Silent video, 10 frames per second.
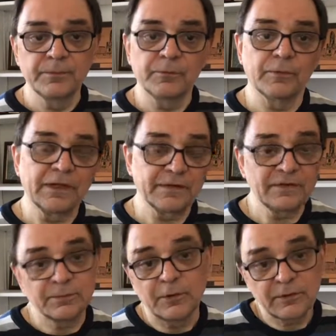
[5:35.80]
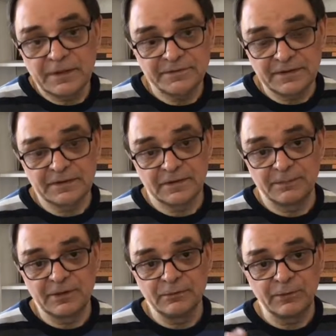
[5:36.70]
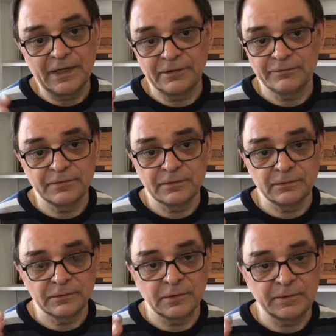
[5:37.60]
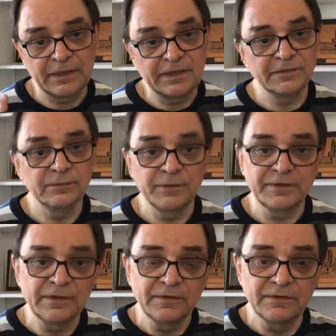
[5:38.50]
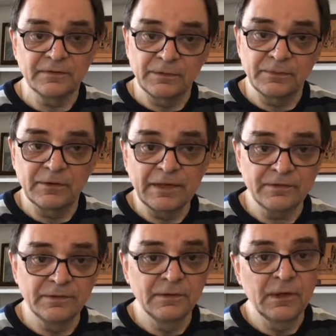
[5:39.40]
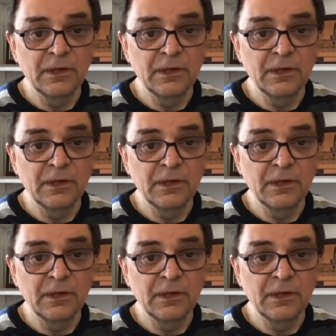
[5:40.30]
well, that's more or less it. I mean, we have the whole compilation within this simulation.